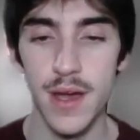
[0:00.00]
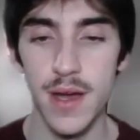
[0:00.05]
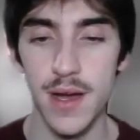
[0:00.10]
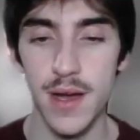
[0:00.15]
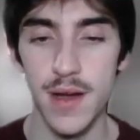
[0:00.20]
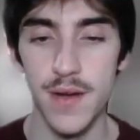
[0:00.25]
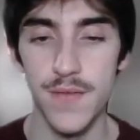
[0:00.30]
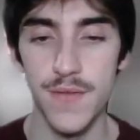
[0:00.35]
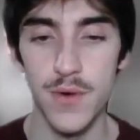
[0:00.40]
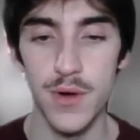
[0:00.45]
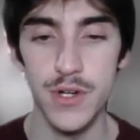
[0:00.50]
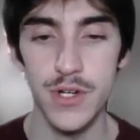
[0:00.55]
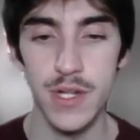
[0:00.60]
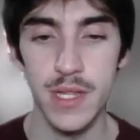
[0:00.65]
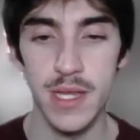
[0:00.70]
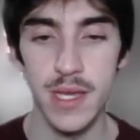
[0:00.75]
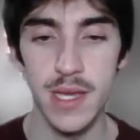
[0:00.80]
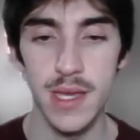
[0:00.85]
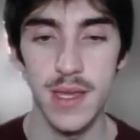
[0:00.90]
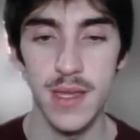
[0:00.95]

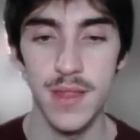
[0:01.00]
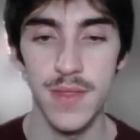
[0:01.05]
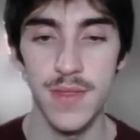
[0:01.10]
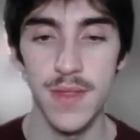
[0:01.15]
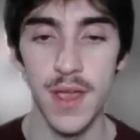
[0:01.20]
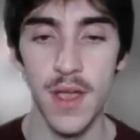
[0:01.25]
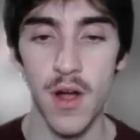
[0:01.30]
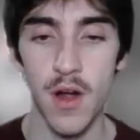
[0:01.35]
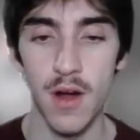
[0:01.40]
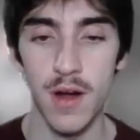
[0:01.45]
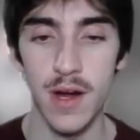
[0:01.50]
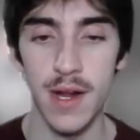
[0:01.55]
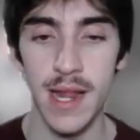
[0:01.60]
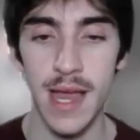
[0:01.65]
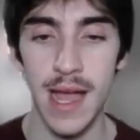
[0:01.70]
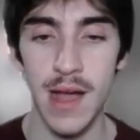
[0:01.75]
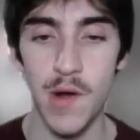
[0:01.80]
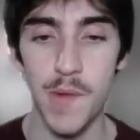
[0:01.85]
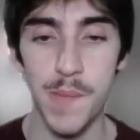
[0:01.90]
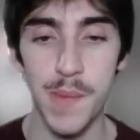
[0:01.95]
Fortunately, they are gonna
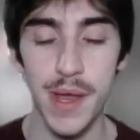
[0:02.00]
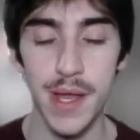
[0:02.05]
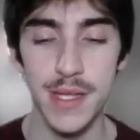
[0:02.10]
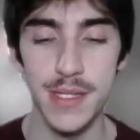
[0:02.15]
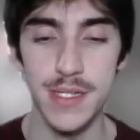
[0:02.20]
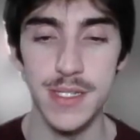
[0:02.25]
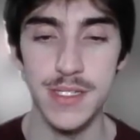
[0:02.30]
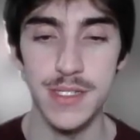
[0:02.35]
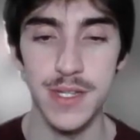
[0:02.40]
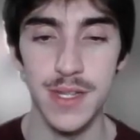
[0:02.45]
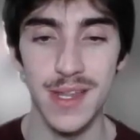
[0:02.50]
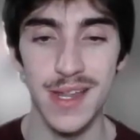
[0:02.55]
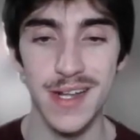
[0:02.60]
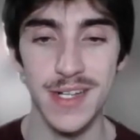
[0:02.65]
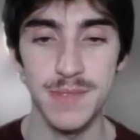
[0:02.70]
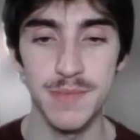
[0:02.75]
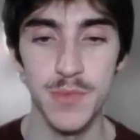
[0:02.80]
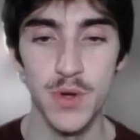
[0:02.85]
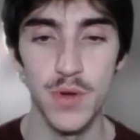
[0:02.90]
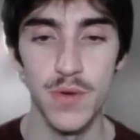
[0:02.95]
outpace us to the
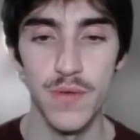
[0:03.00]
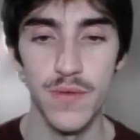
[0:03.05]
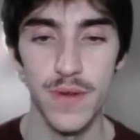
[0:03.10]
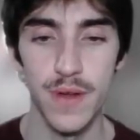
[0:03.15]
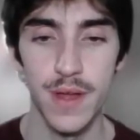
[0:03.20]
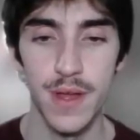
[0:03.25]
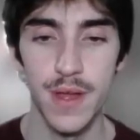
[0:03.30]
next move.